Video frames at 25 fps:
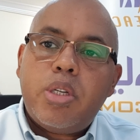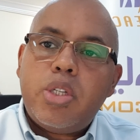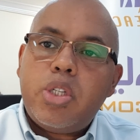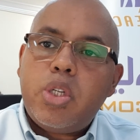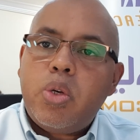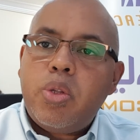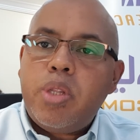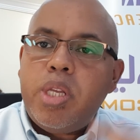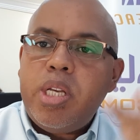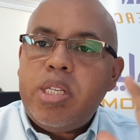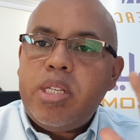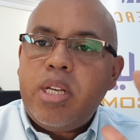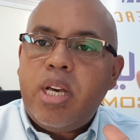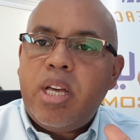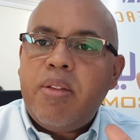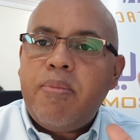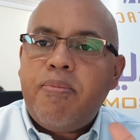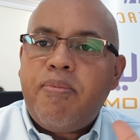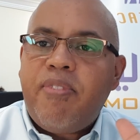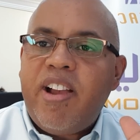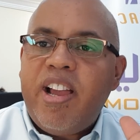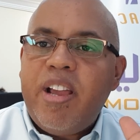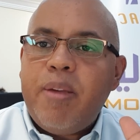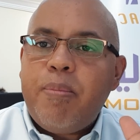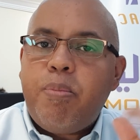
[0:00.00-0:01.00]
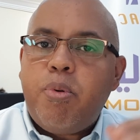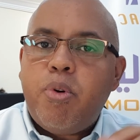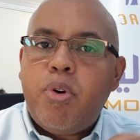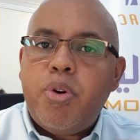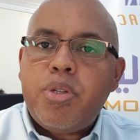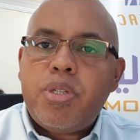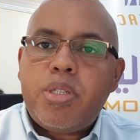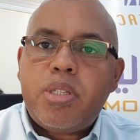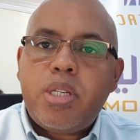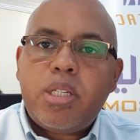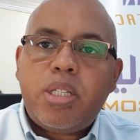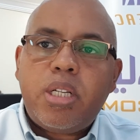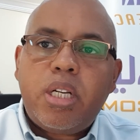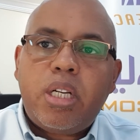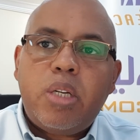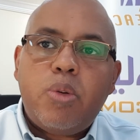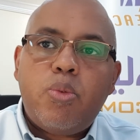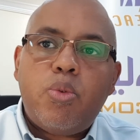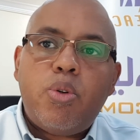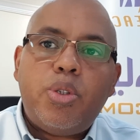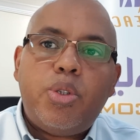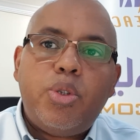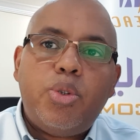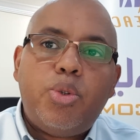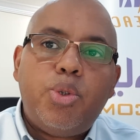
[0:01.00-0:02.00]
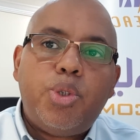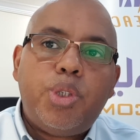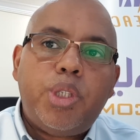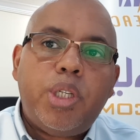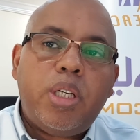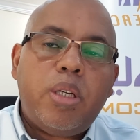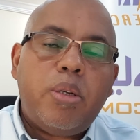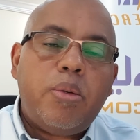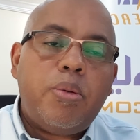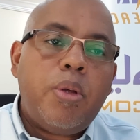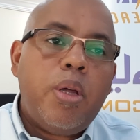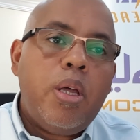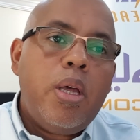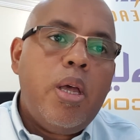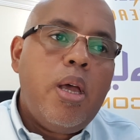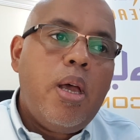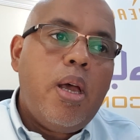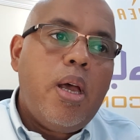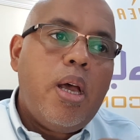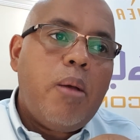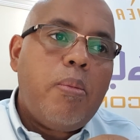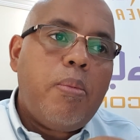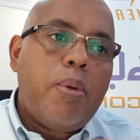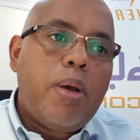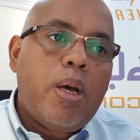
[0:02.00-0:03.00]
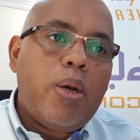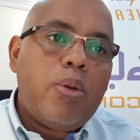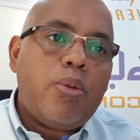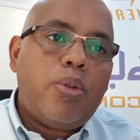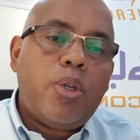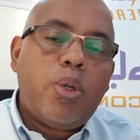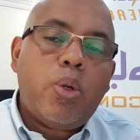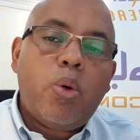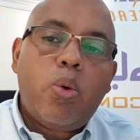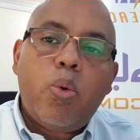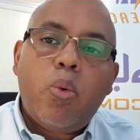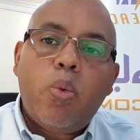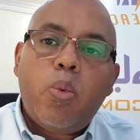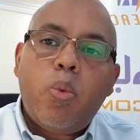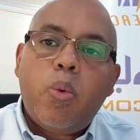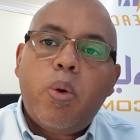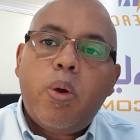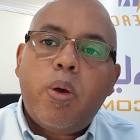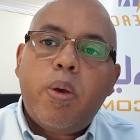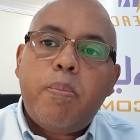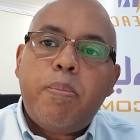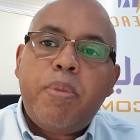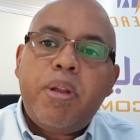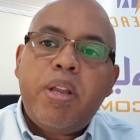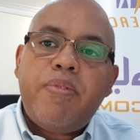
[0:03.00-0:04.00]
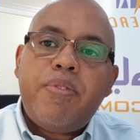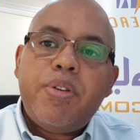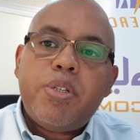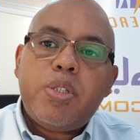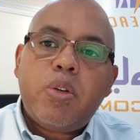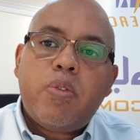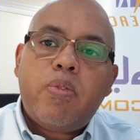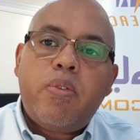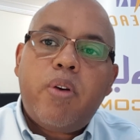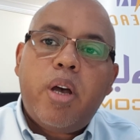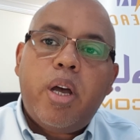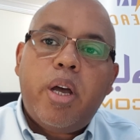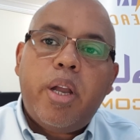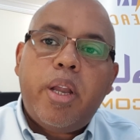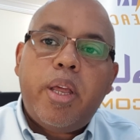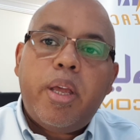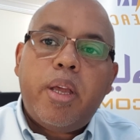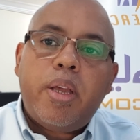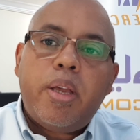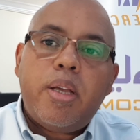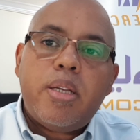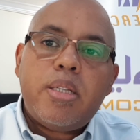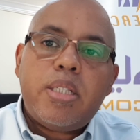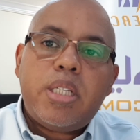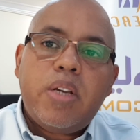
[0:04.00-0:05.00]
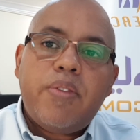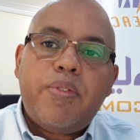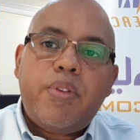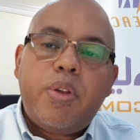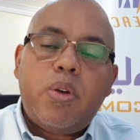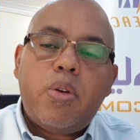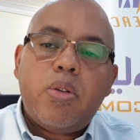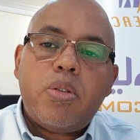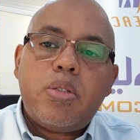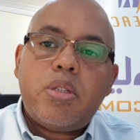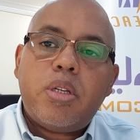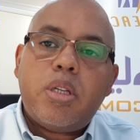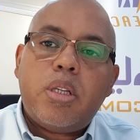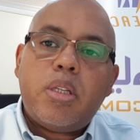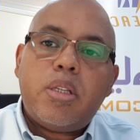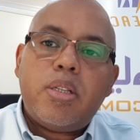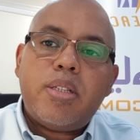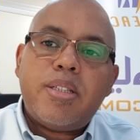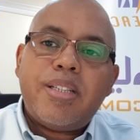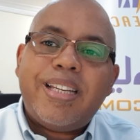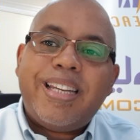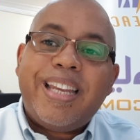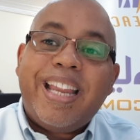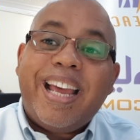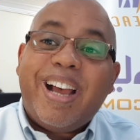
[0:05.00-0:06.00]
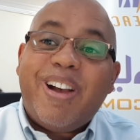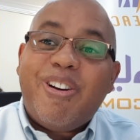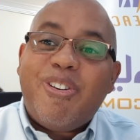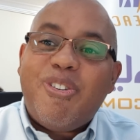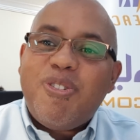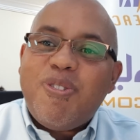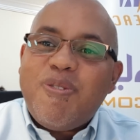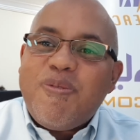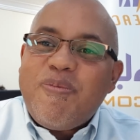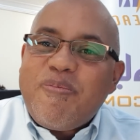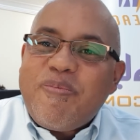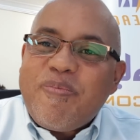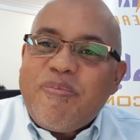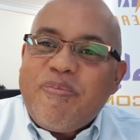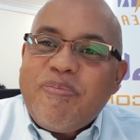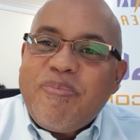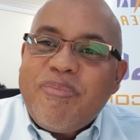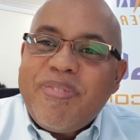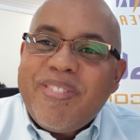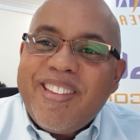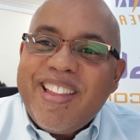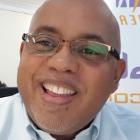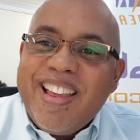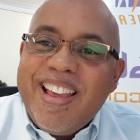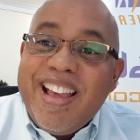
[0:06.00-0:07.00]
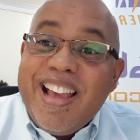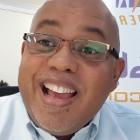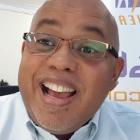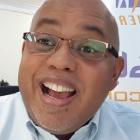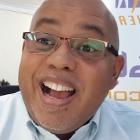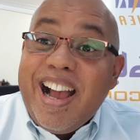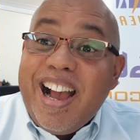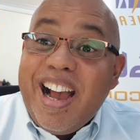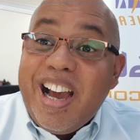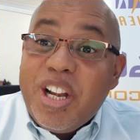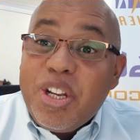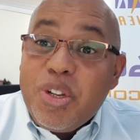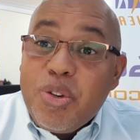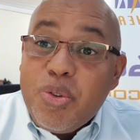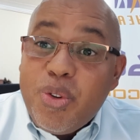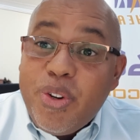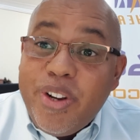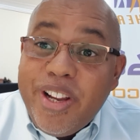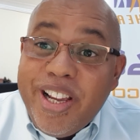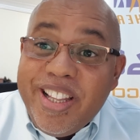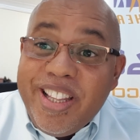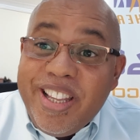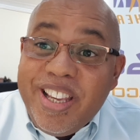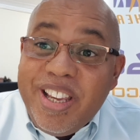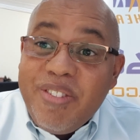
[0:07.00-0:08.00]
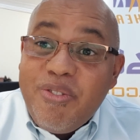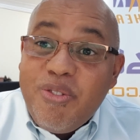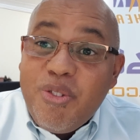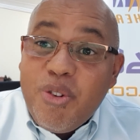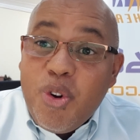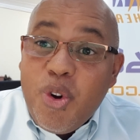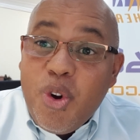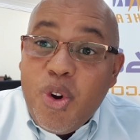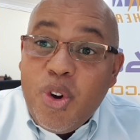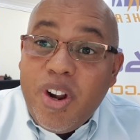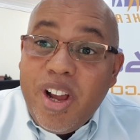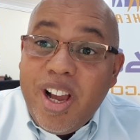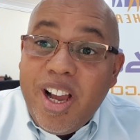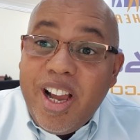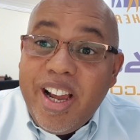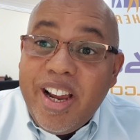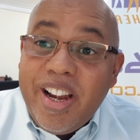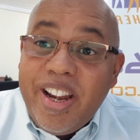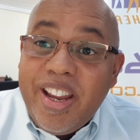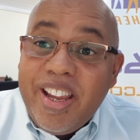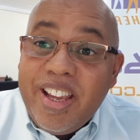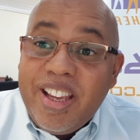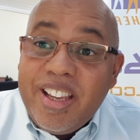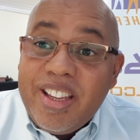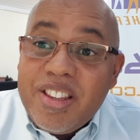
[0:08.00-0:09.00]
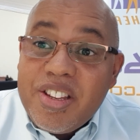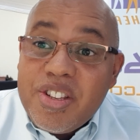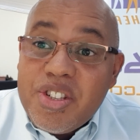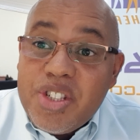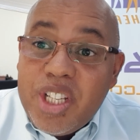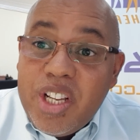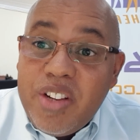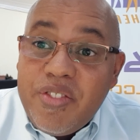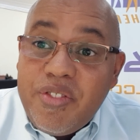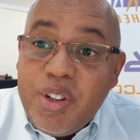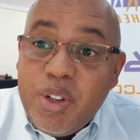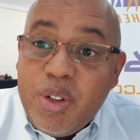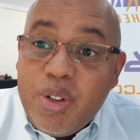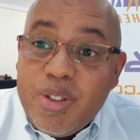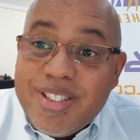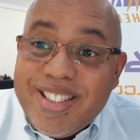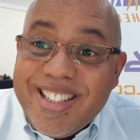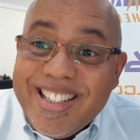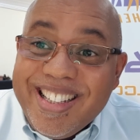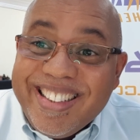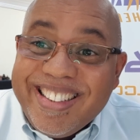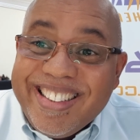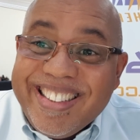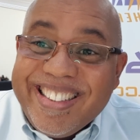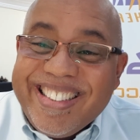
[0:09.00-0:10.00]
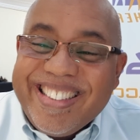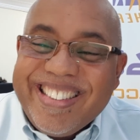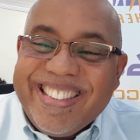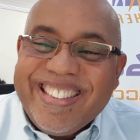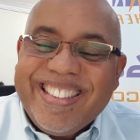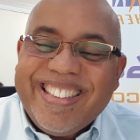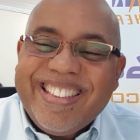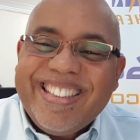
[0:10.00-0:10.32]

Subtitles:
So these are 5 points that I wanted to share about benefits of hiring a safety consultant. Now, are you ready for hiring the safety consultants?